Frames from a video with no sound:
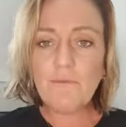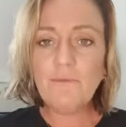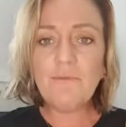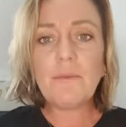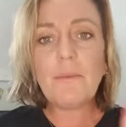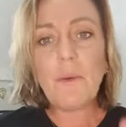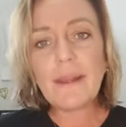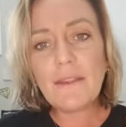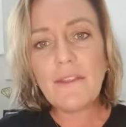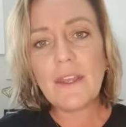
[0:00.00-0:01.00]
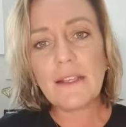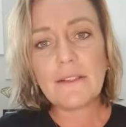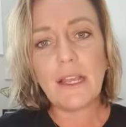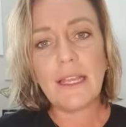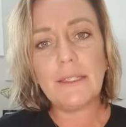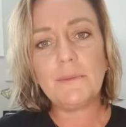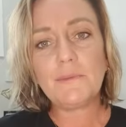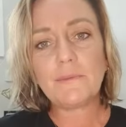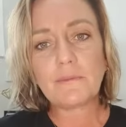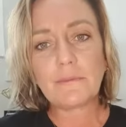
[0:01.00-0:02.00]
but one of the things I,
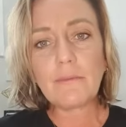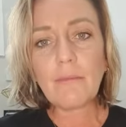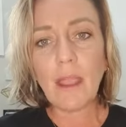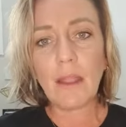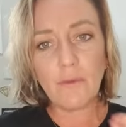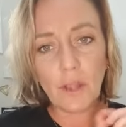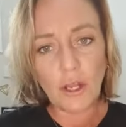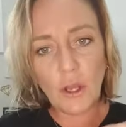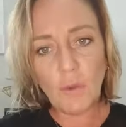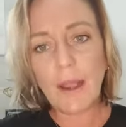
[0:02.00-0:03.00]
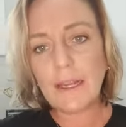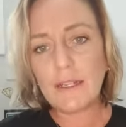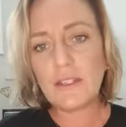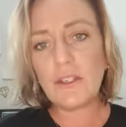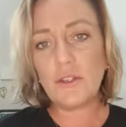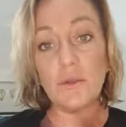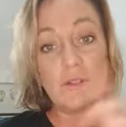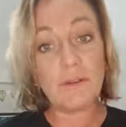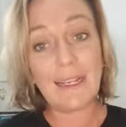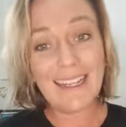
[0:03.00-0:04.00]
I I knew I needed to do
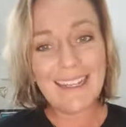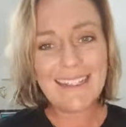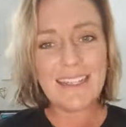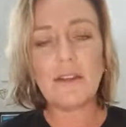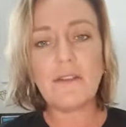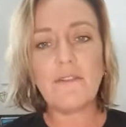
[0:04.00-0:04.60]
was release a lot of